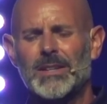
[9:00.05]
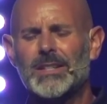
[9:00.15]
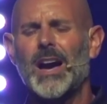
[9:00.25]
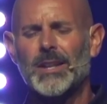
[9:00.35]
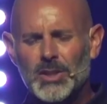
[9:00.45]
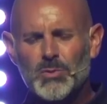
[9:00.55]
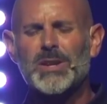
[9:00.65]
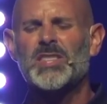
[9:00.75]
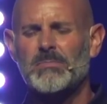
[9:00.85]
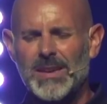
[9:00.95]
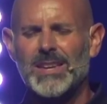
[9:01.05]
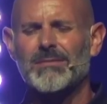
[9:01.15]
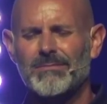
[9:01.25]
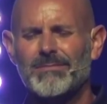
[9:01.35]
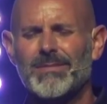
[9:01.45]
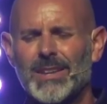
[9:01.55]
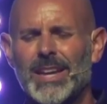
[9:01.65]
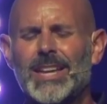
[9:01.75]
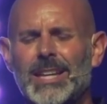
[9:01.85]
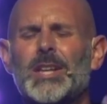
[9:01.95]
God is with
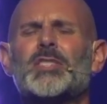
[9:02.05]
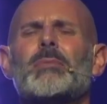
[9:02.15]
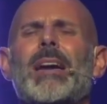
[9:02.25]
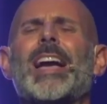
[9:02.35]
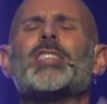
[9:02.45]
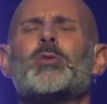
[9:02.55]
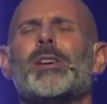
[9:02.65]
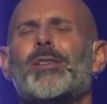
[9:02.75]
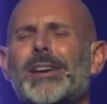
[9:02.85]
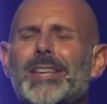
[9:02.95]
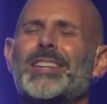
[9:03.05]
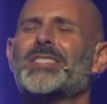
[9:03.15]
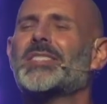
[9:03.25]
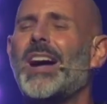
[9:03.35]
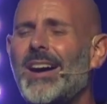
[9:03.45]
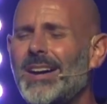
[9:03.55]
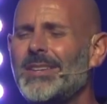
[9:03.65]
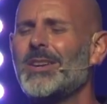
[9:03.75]
me. He is Emmanuel. He is God